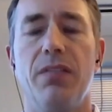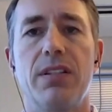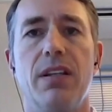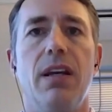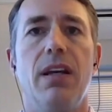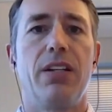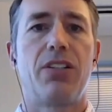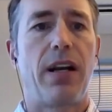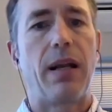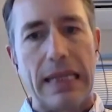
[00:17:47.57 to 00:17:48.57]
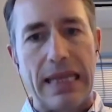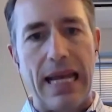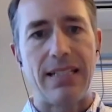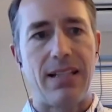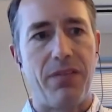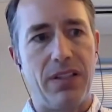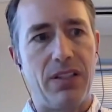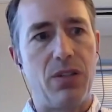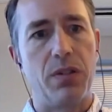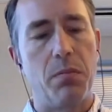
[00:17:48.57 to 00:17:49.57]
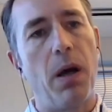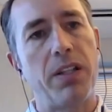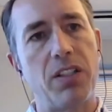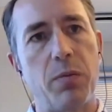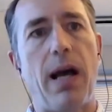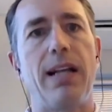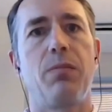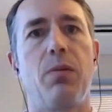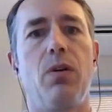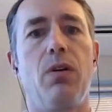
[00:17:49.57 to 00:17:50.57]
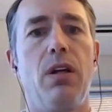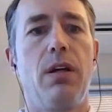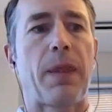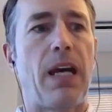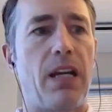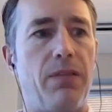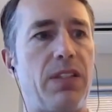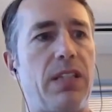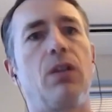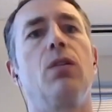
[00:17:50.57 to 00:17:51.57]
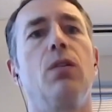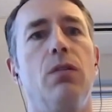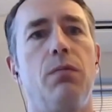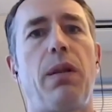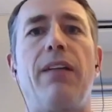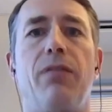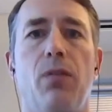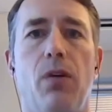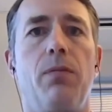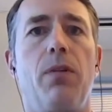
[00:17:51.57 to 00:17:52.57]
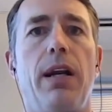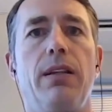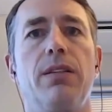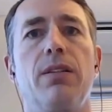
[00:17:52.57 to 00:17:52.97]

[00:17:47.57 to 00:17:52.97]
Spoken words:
It's trying to get that stuff into as much as possible, kind of a single platform, right?